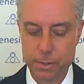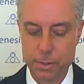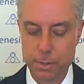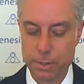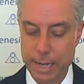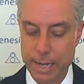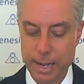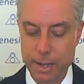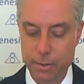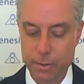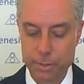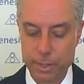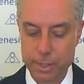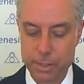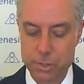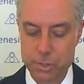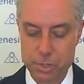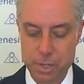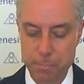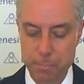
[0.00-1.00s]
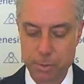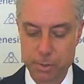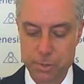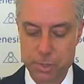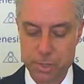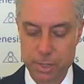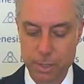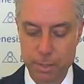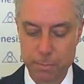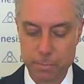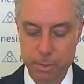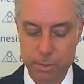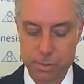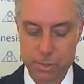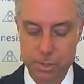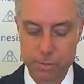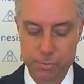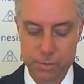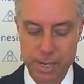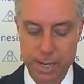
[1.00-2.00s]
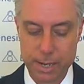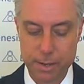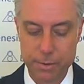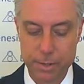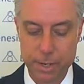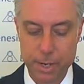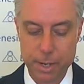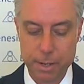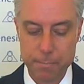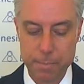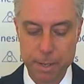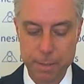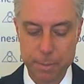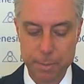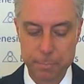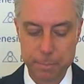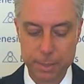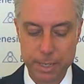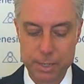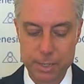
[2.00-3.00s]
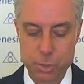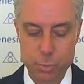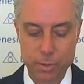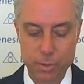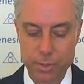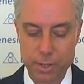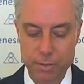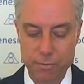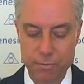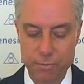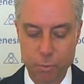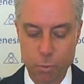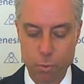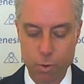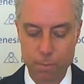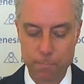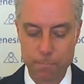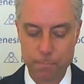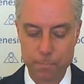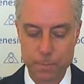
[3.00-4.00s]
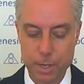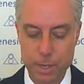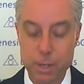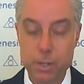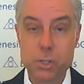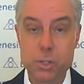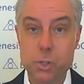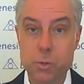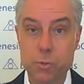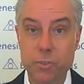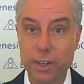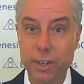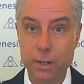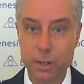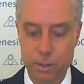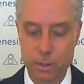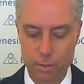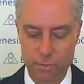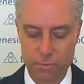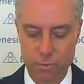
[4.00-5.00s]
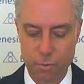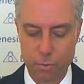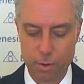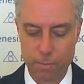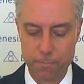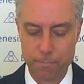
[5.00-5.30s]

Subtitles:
Now these simple syllables of sound may be placed within form, spherical form,